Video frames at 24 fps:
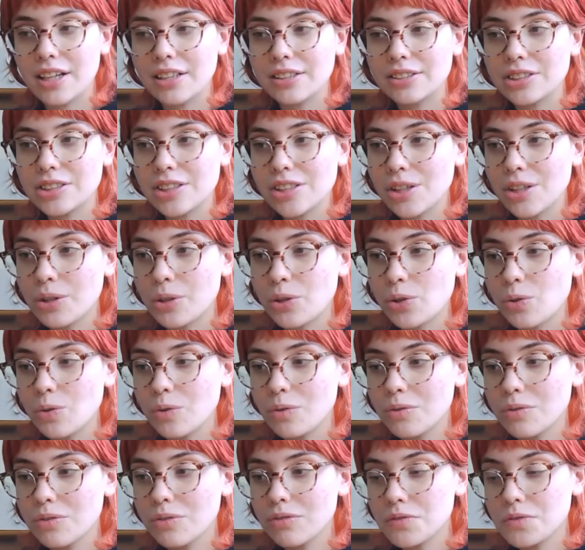
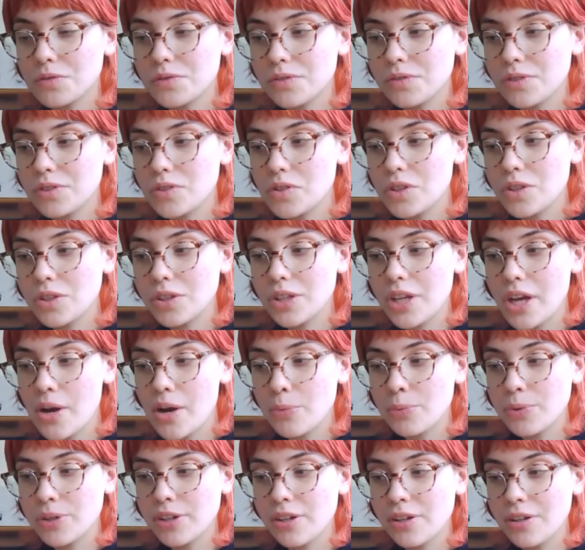So yeah,
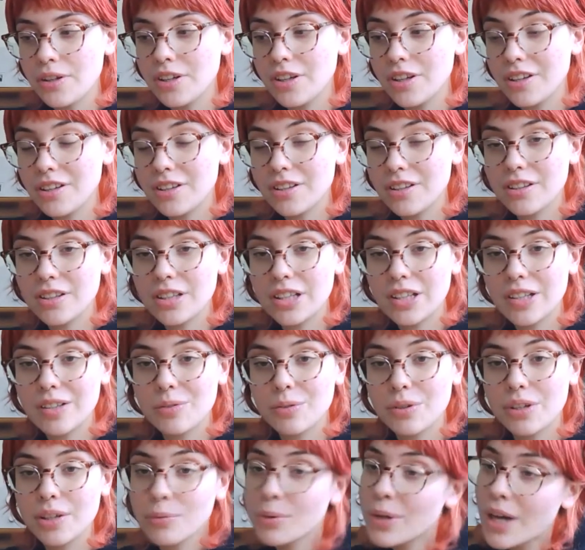we
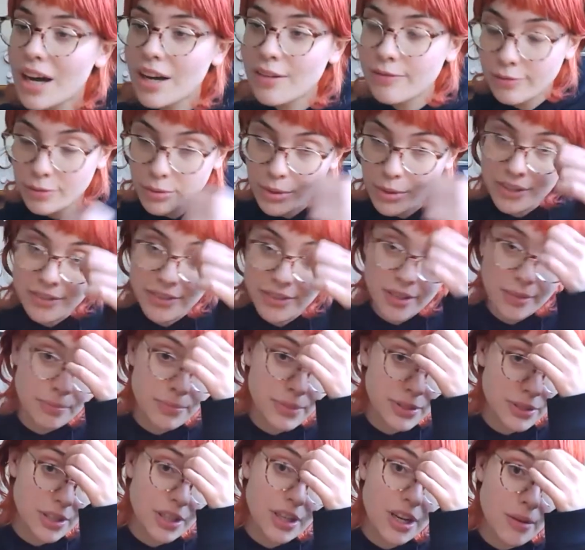have quite a
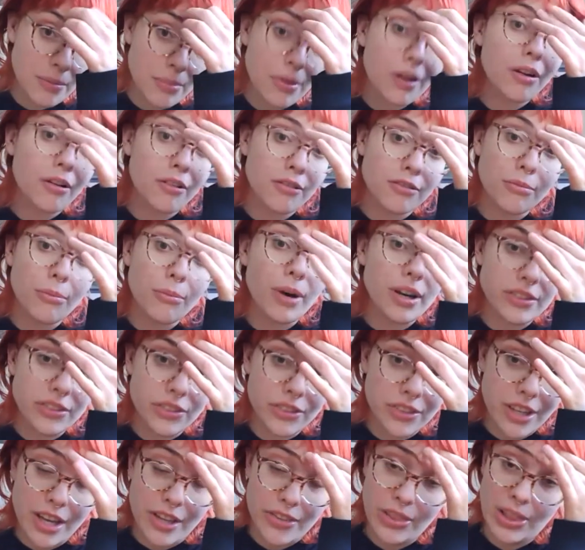busy couple of
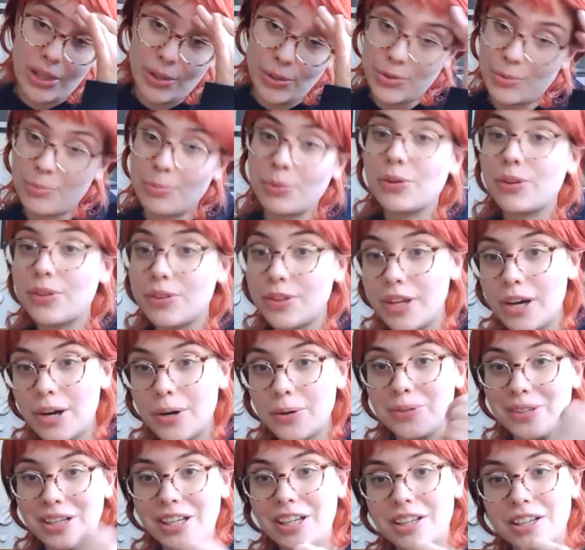months ahead, let's put it that
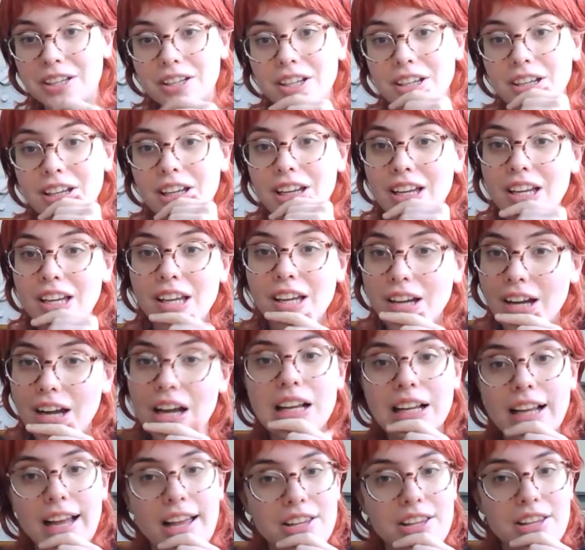way. I
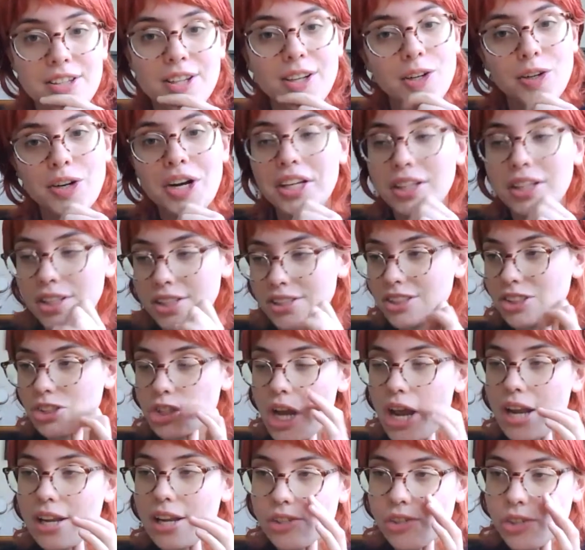guess the greatest
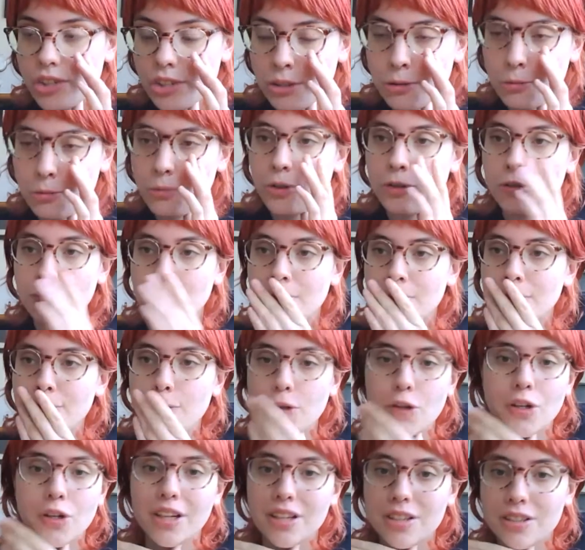challenge at the moment
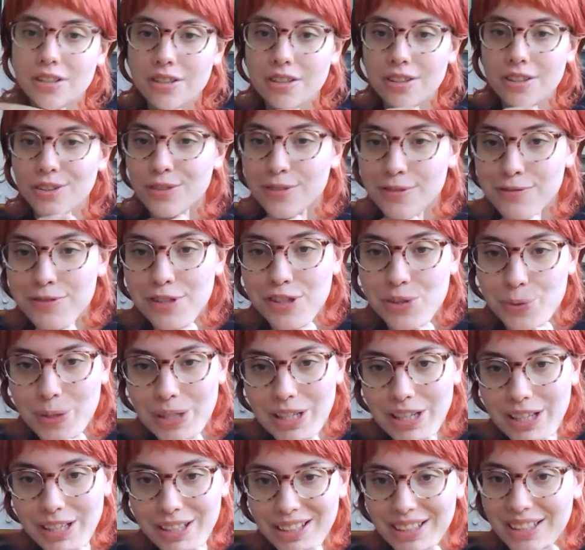for us
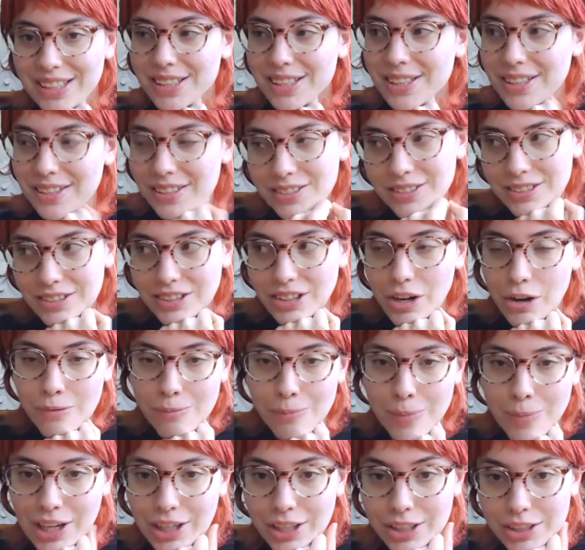individually is,
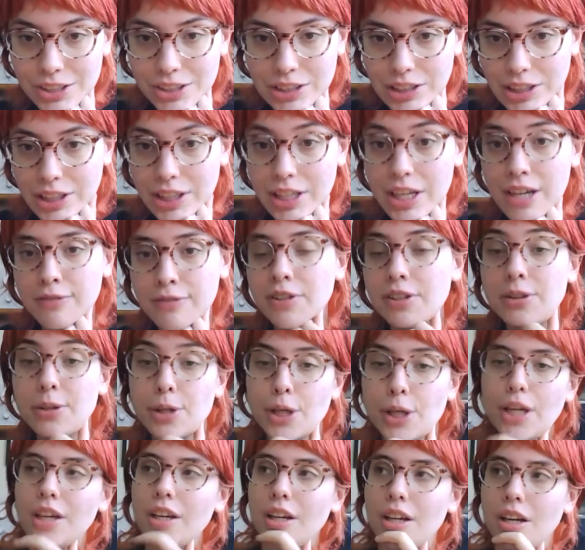balancing
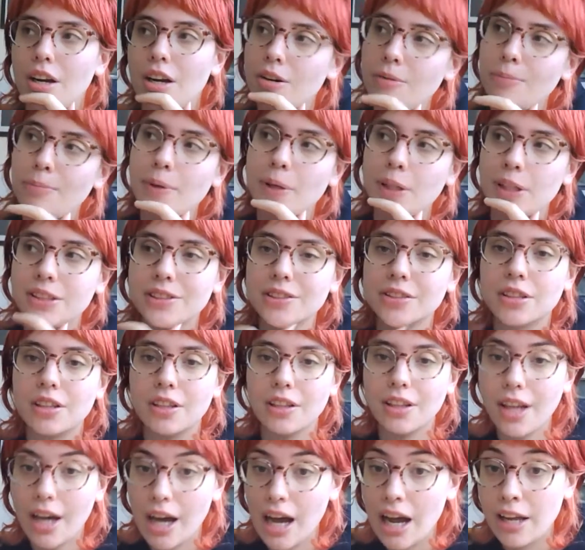everything, our personal
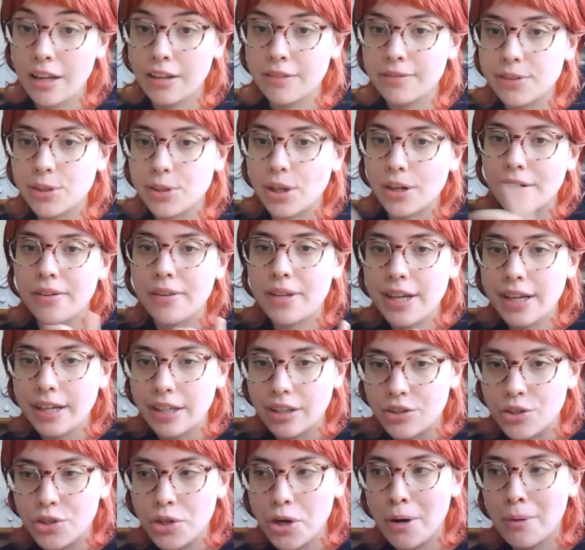lives, our
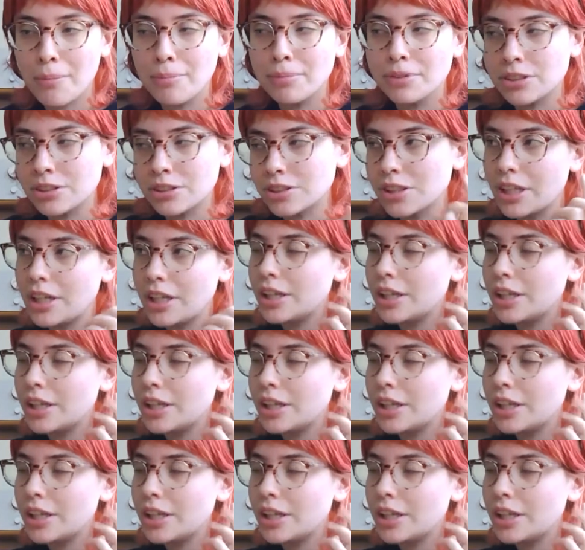day jobs,